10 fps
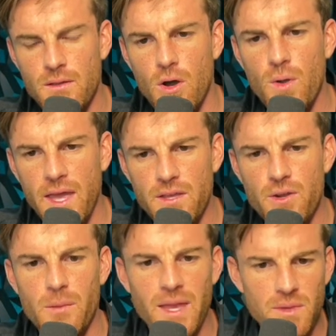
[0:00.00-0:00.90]
Okay, you're
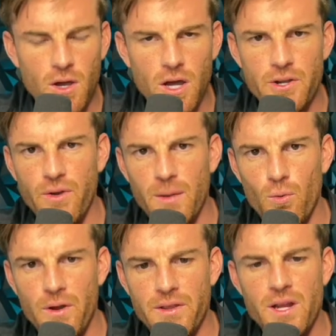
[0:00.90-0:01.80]
going to make me 100 grand
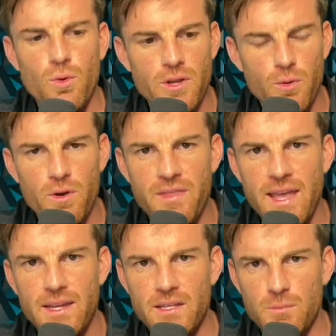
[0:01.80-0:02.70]
more a year. Well, you're worth
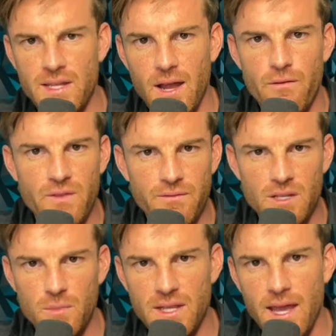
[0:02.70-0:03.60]
80 to me now or 50
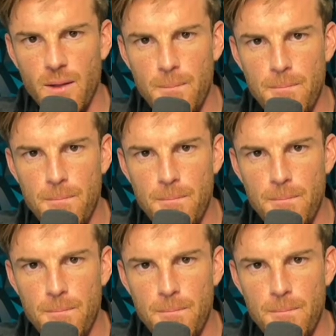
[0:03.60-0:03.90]
to me now